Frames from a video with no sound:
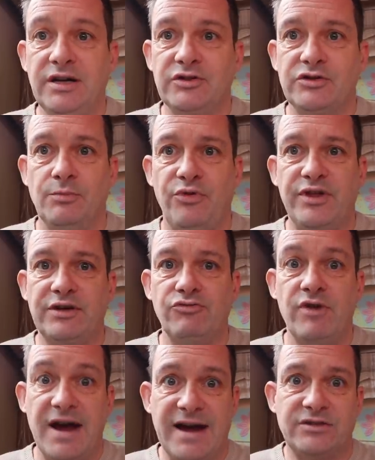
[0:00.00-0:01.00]
something
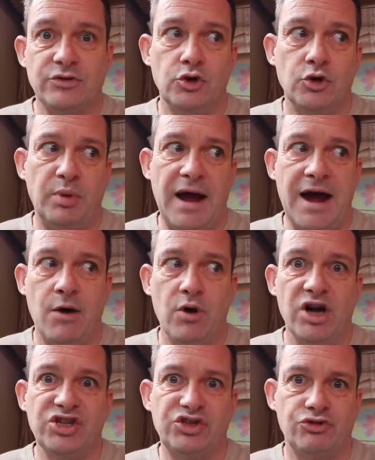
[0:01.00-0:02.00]
right up
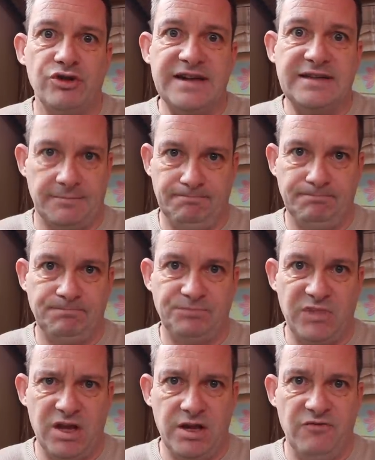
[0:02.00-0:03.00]
our street.
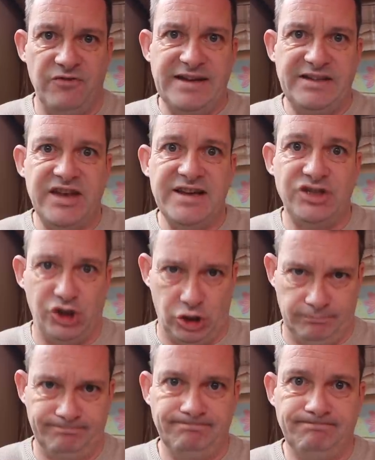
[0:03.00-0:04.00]
Vintage.
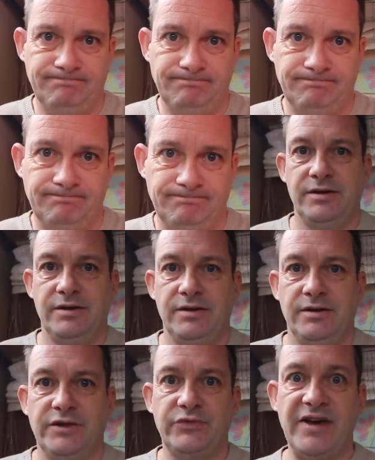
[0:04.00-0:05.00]

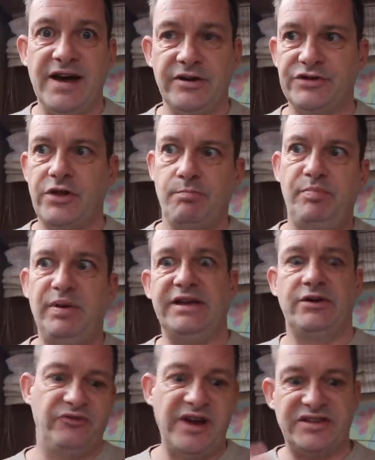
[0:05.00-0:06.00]
As far as the big
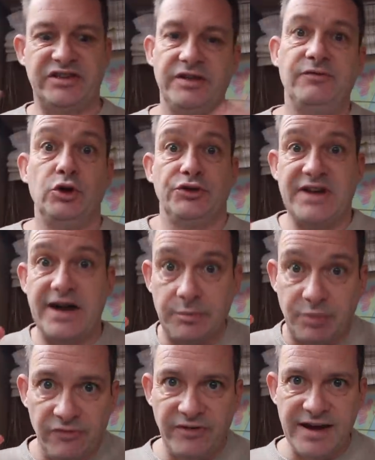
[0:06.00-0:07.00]
festival type
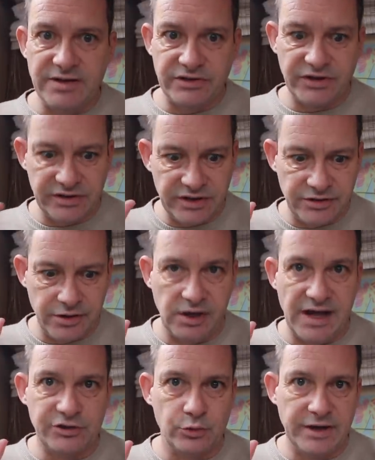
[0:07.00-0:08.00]
events, this is the
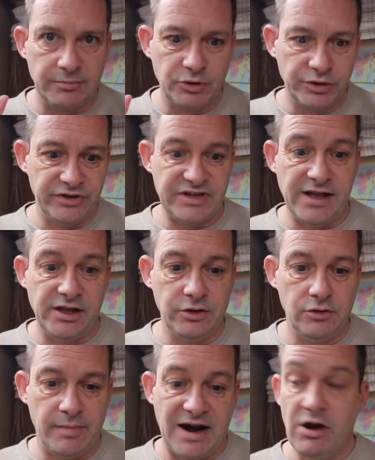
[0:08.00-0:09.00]
last one I'm going to tell
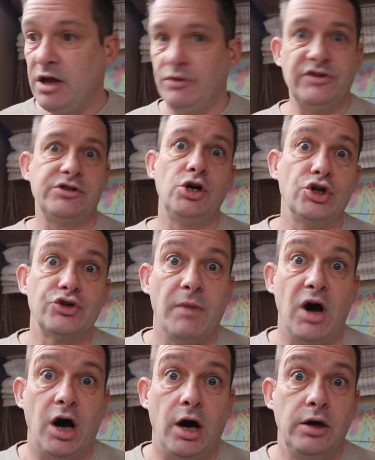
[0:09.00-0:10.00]
you about. There's loads
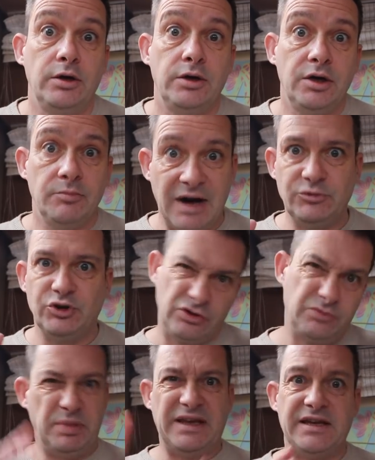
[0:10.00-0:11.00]
more, but I'm
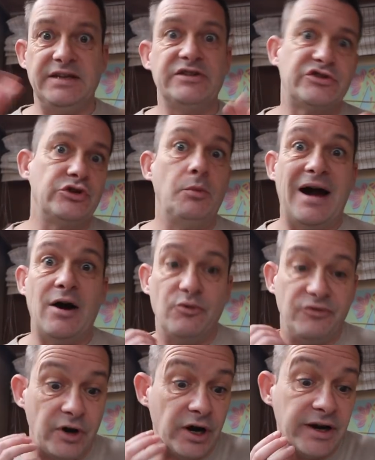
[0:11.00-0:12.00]
just picking some out
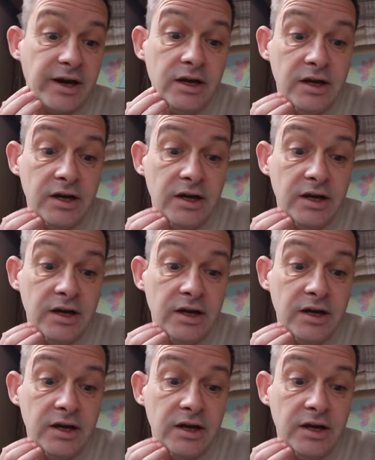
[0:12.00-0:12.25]
for you.